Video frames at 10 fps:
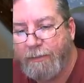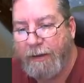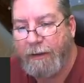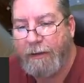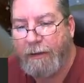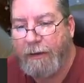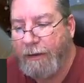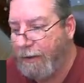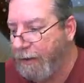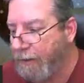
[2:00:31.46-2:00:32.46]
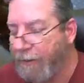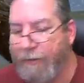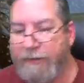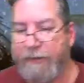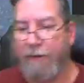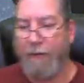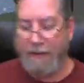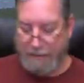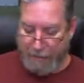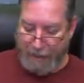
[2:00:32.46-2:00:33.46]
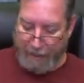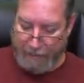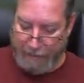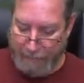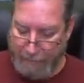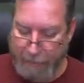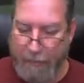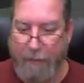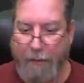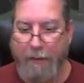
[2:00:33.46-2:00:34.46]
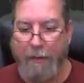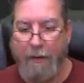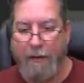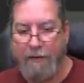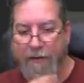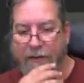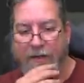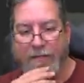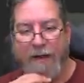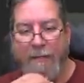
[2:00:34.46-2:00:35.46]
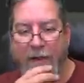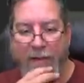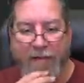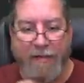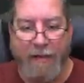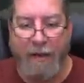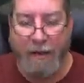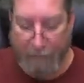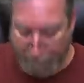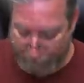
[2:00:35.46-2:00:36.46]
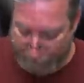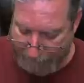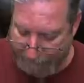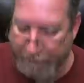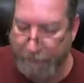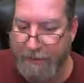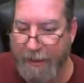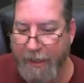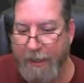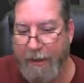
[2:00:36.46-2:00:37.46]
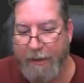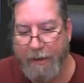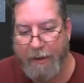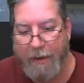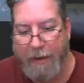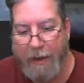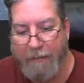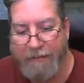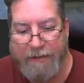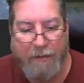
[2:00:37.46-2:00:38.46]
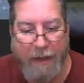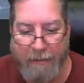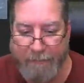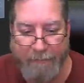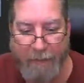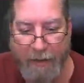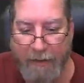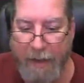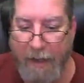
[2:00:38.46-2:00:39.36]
but can always erase it back. So there's my mammoth for today. I've still got a lot